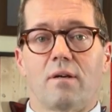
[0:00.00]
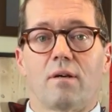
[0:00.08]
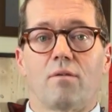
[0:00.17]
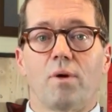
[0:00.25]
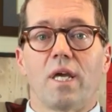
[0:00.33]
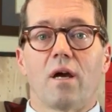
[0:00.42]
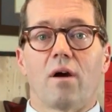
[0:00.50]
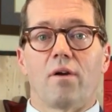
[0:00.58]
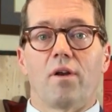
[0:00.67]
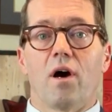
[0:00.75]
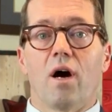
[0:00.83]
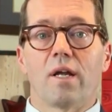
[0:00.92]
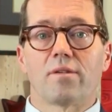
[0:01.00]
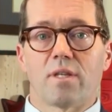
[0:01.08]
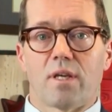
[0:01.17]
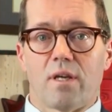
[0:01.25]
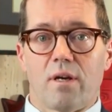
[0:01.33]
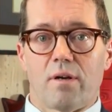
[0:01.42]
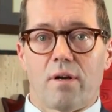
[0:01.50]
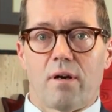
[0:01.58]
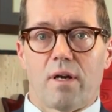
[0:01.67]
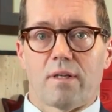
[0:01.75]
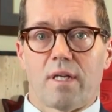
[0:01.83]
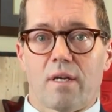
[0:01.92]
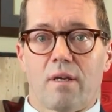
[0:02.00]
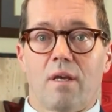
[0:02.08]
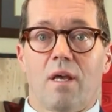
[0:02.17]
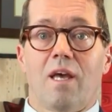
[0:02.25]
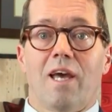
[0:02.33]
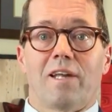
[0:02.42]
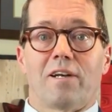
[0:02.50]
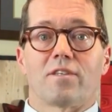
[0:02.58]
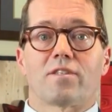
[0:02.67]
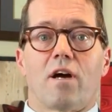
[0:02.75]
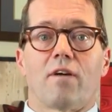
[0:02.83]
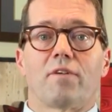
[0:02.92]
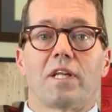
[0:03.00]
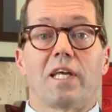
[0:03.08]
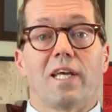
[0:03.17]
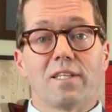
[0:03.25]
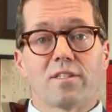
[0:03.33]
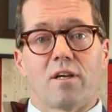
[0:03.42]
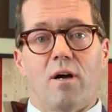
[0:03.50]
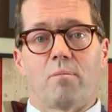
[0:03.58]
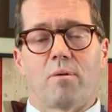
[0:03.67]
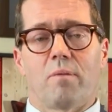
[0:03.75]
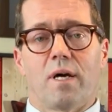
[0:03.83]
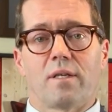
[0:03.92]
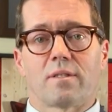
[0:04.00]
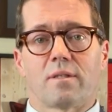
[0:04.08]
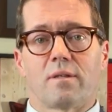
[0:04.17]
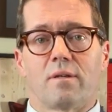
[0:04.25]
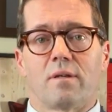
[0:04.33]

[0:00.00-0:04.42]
We are not secure in our Arctic, and our sovereignty is compromised.